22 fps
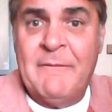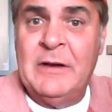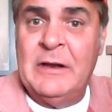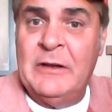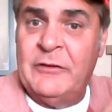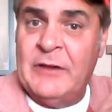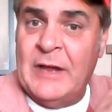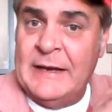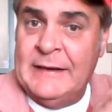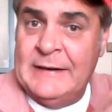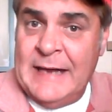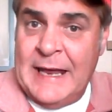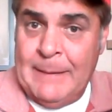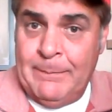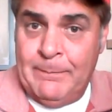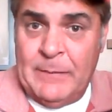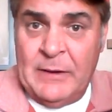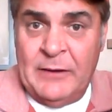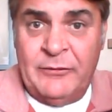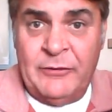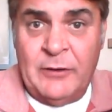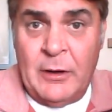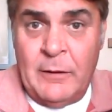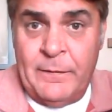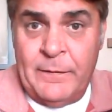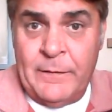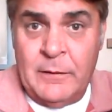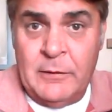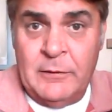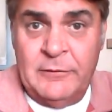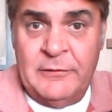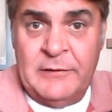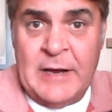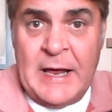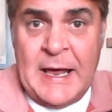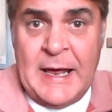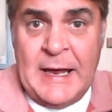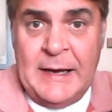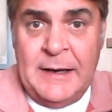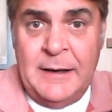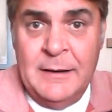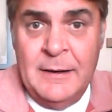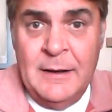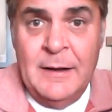And as I tape this on
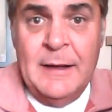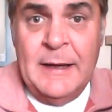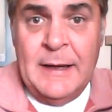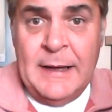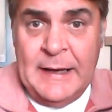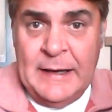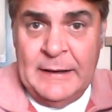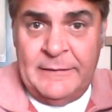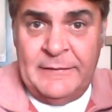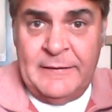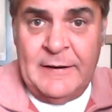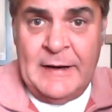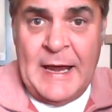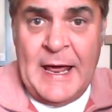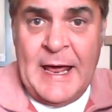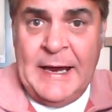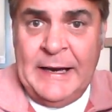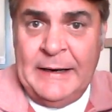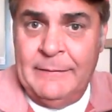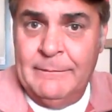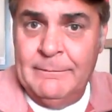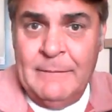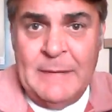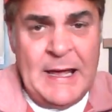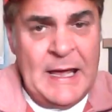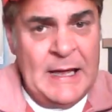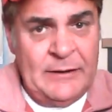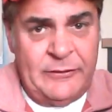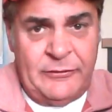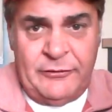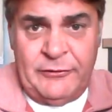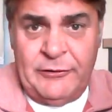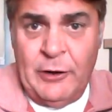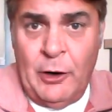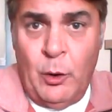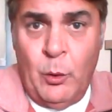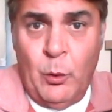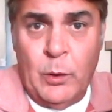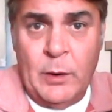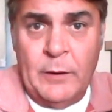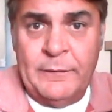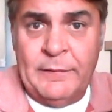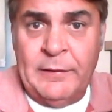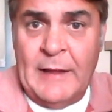Thursday, it's at 8. It's still
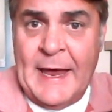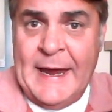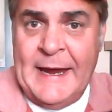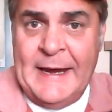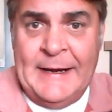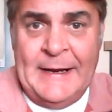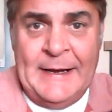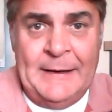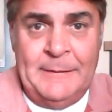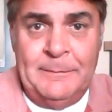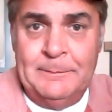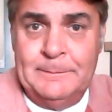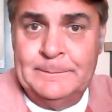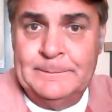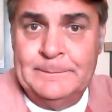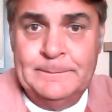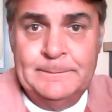worth laying it.